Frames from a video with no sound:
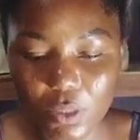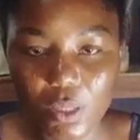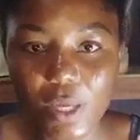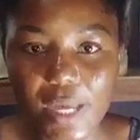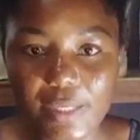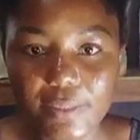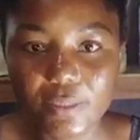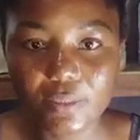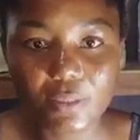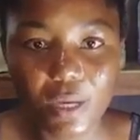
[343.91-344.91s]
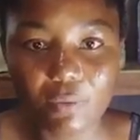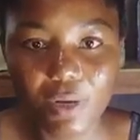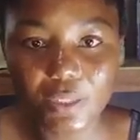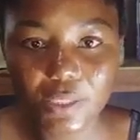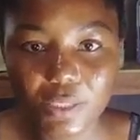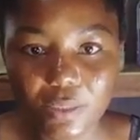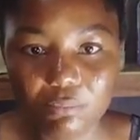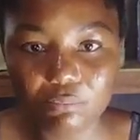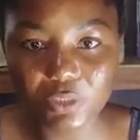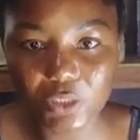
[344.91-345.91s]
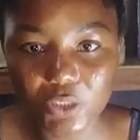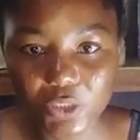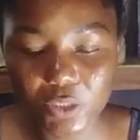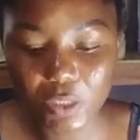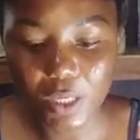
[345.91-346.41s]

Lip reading: here is our tin bleach.